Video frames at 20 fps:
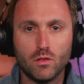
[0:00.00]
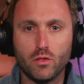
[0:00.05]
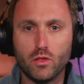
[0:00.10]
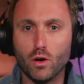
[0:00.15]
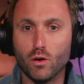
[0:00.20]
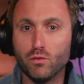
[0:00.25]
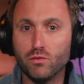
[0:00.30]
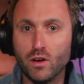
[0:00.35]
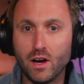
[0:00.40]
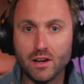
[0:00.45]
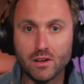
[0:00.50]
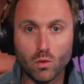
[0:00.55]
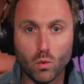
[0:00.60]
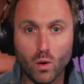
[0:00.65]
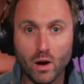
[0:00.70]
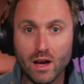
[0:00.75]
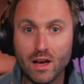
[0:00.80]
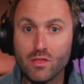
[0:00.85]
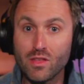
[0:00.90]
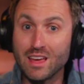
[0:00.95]
they'll find a
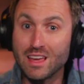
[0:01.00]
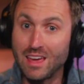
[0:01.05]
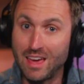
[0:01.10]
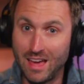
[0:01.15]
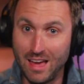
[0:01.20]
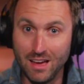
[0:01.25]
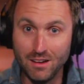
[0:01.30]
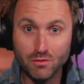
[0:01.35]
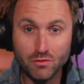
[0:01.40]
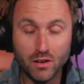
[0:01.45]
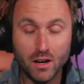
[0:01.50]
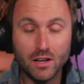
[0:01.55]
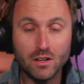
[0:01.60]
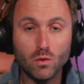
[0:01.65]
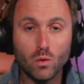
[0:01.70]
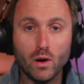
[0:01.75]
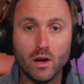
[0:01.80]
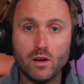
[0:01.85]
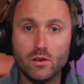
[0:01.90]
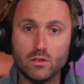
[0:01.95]
way, they can
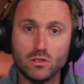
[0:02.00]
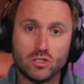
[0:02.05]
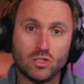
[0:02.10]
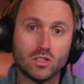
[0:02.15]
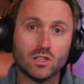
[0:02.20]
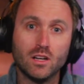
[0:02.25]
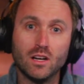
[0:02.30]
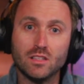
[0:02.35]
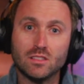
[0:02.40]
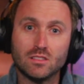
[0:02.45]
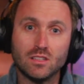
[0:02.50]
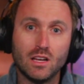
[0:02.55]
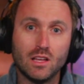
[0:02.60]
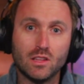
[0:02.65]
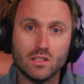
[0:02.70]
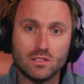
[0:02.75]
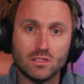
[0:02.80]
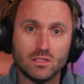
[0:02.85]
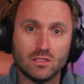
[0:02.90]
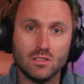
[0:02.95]
find a way, or does your gut say
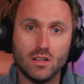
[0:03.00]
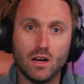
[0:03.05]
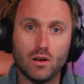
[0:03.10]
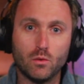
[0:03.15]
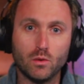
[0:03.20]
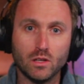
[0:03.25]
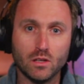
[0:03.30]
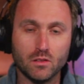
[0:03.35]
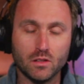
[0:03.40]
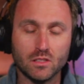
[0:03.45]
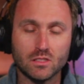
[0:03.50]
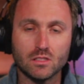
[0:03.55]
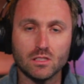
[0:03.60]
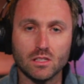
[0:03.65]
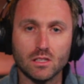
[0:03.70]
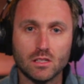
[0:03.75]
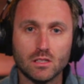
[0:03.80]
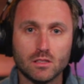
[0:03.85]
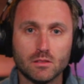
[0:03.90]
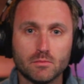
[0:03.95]
this is not
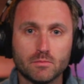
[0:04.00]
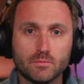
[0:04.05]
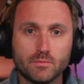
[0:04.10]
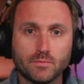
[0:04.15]
realistic?